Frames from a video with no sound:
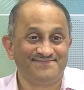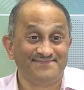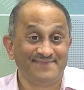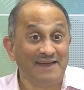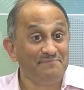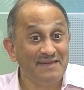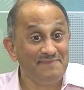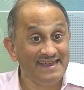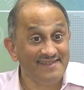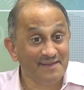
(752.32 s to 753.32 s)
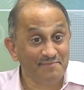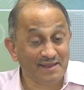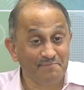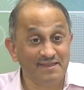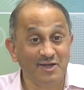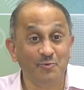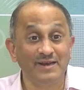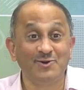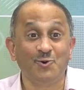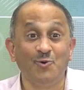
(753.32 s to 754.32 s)
and maybe in some
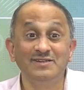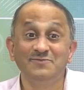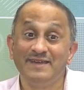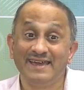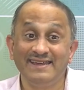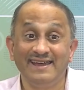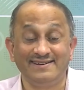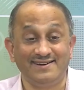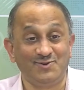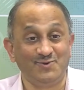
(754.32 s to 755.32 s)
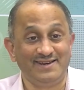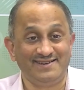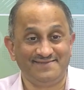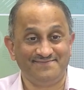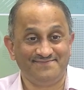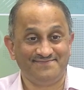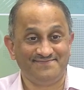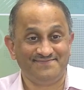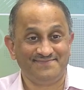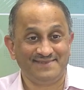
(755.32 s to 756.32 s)
subsequent course we can get into it.
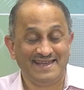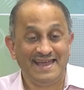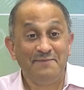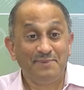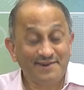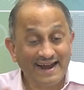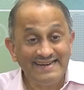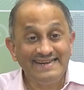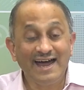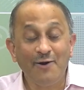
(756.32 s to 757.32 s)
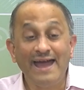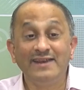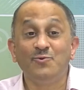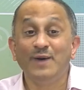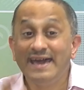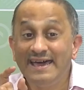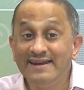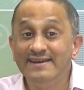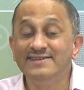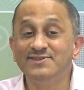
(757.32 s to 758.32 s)
But right now an
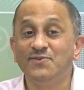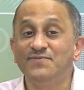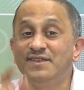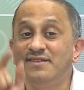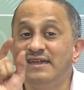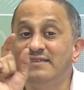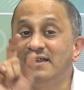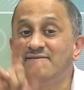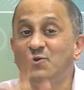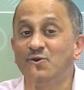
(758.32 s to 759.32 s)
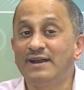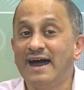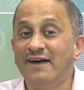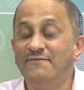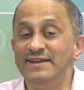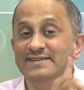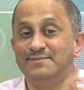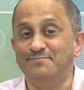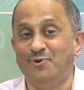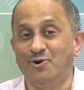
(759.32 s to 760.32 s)
awareness of the signal flow graph is important.